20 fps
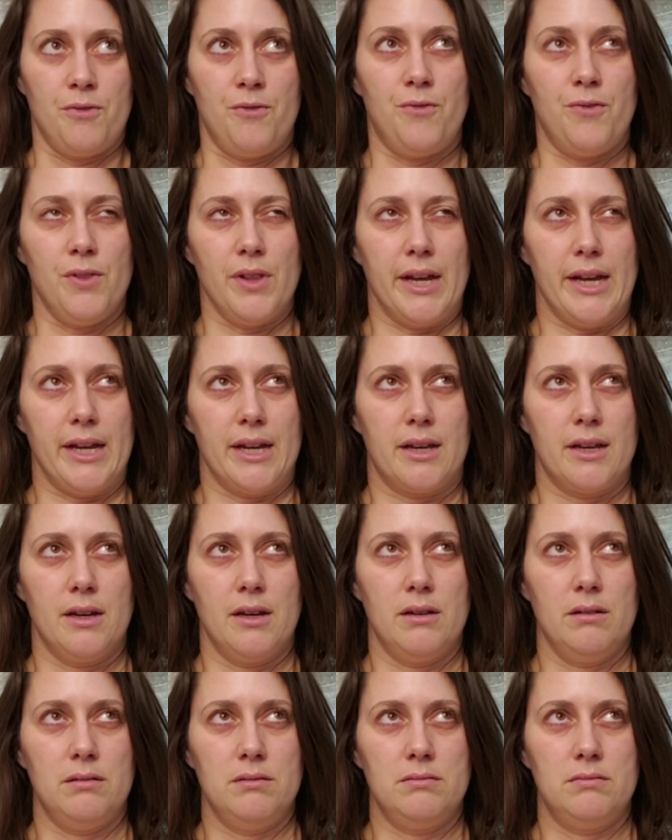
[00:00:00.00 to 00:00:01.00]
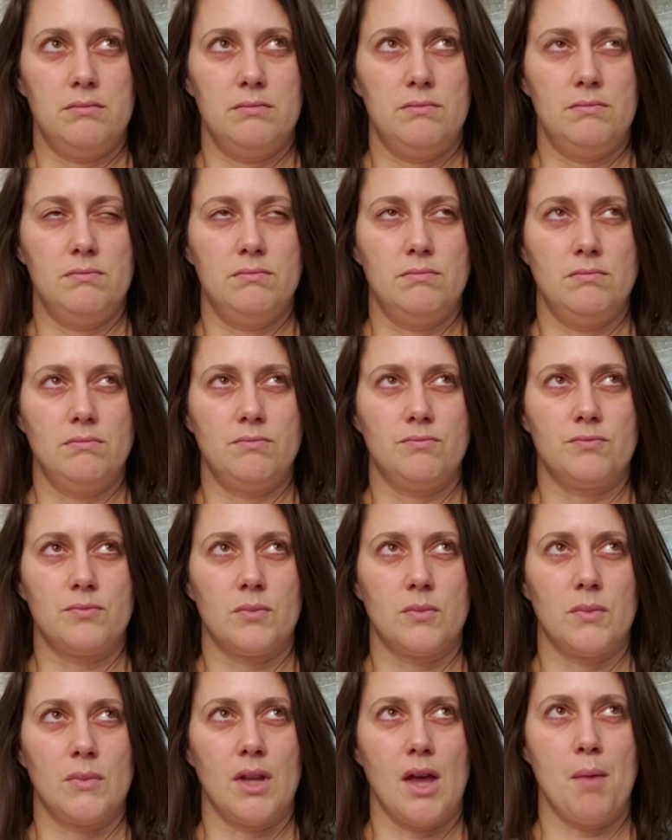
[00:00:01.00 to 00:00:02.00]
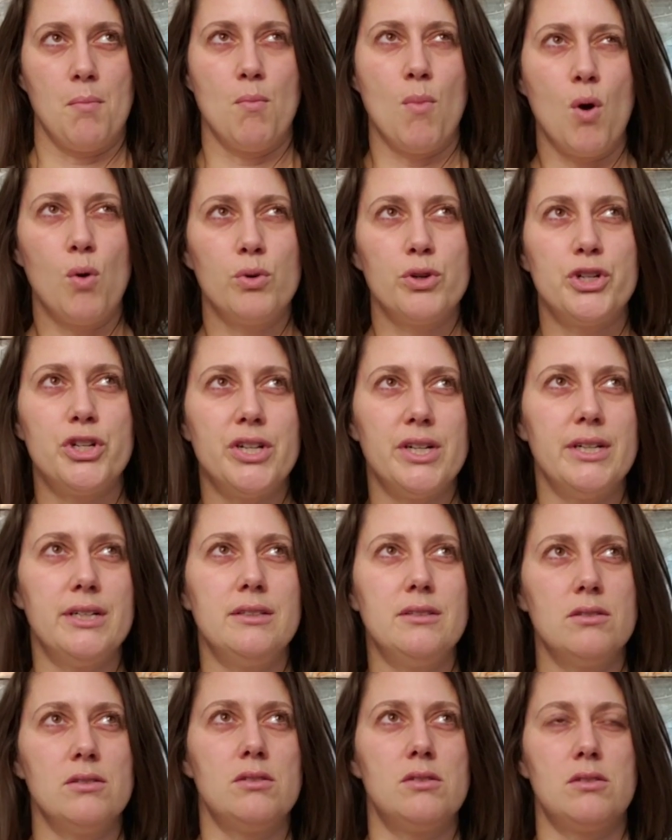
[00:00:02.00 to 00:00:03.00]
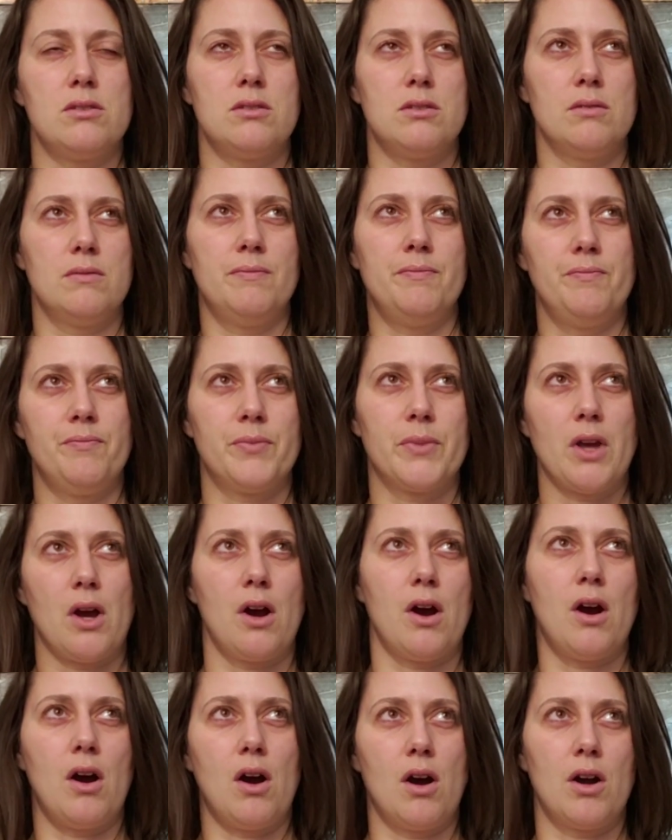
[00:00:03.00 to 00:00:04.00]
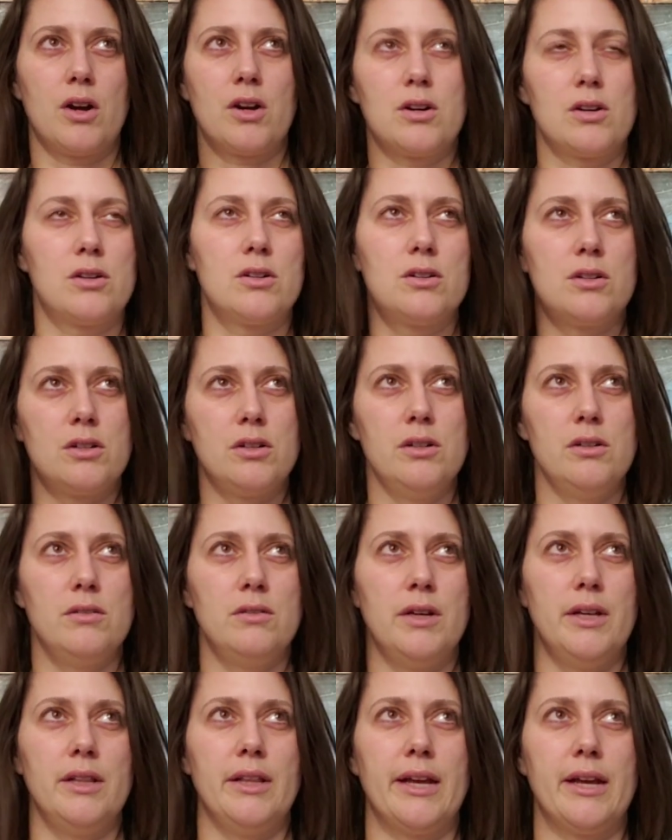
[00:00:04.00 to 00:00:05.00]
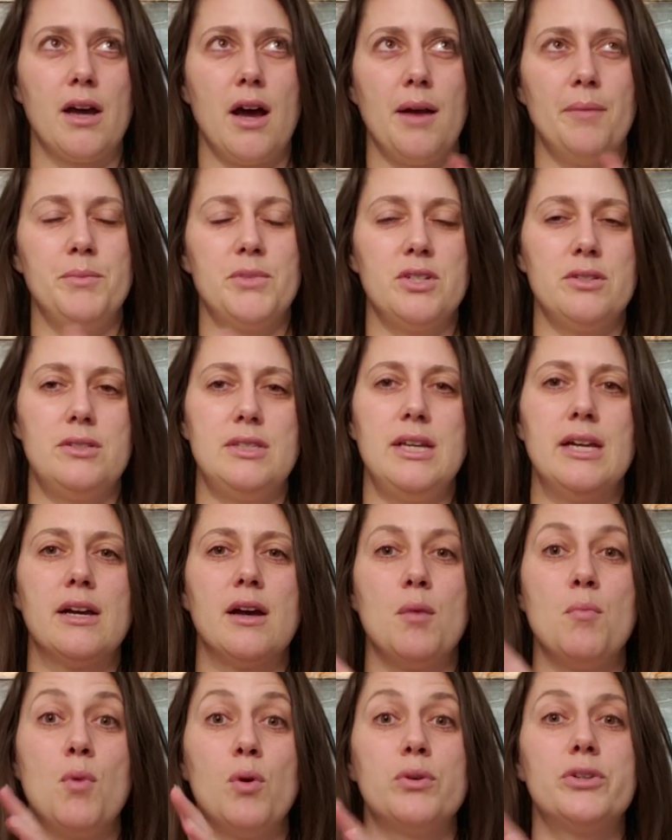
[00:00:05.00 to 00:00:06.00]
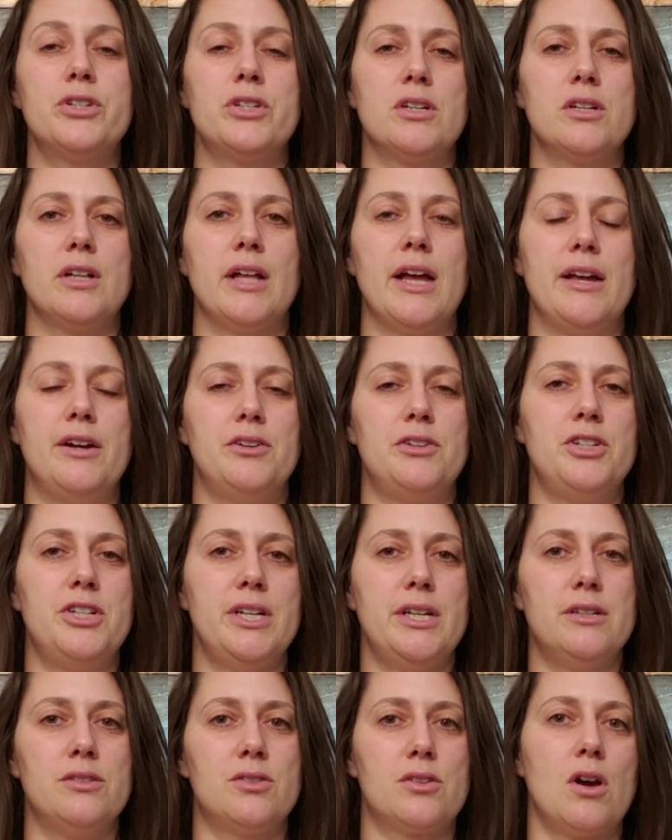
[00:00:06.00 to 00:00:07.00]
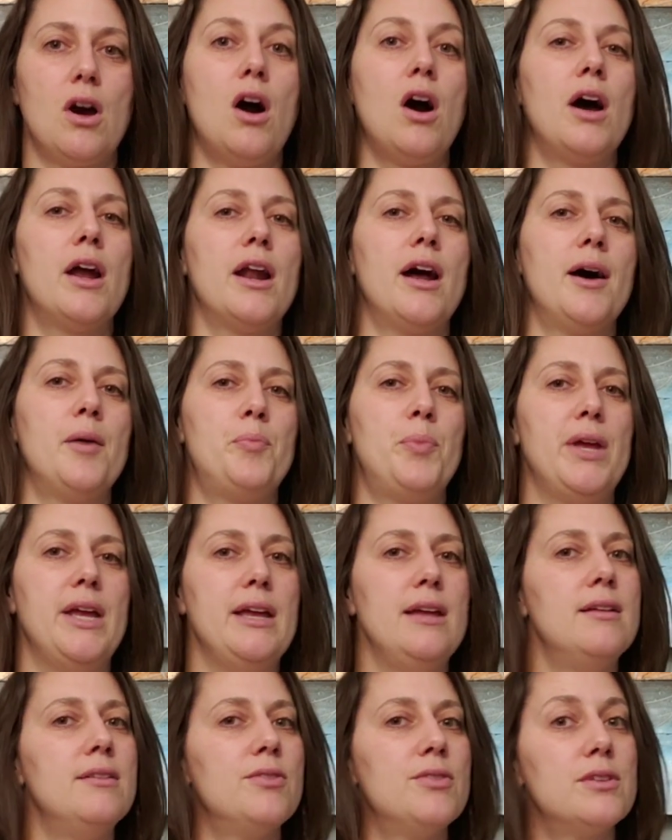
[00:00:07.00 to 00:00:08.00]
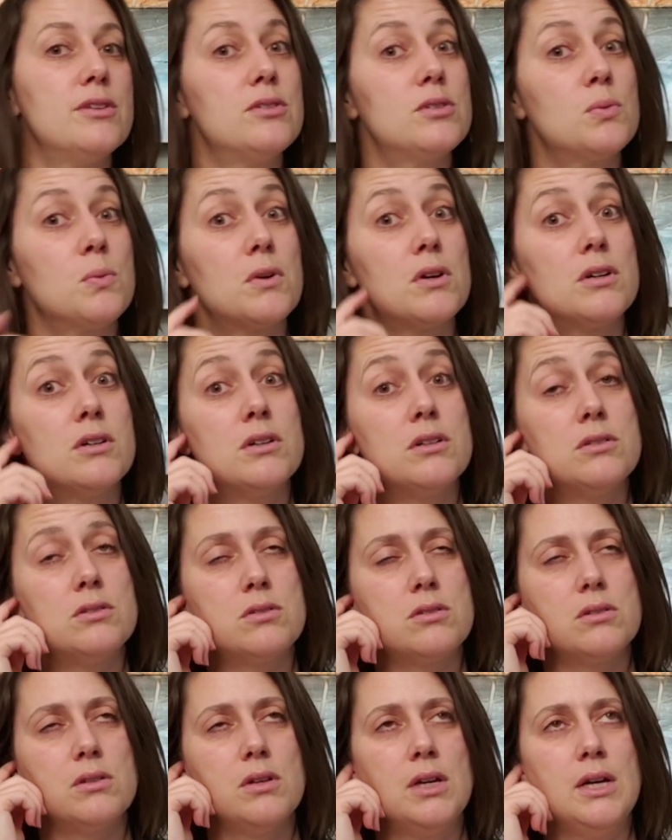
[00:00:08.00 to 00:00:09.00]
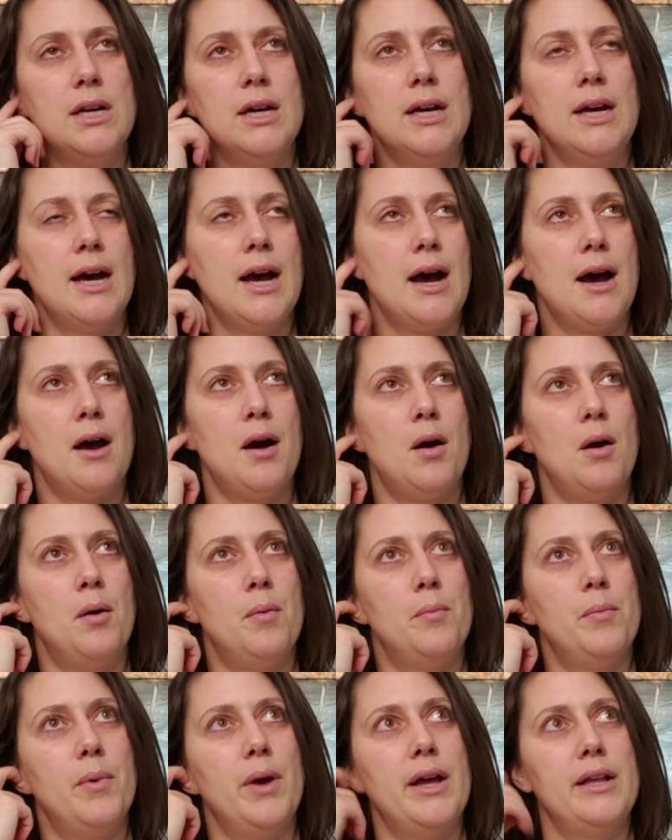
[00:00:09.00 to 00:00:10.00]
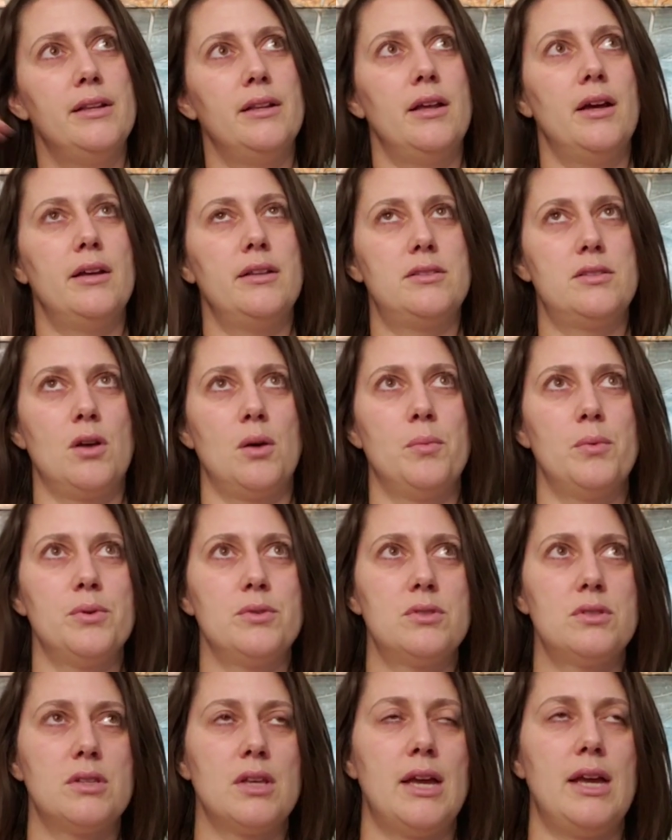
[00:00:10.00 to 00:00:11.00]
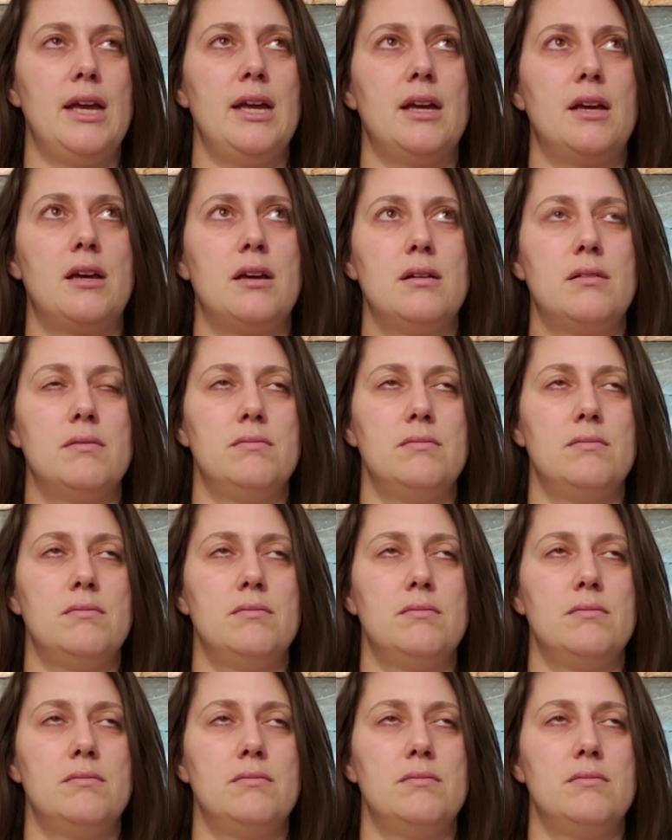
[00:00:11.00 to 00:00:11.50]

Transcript: like emotions are like, I'm just seeing emotional energy is caught up in the swirls. And it's almost like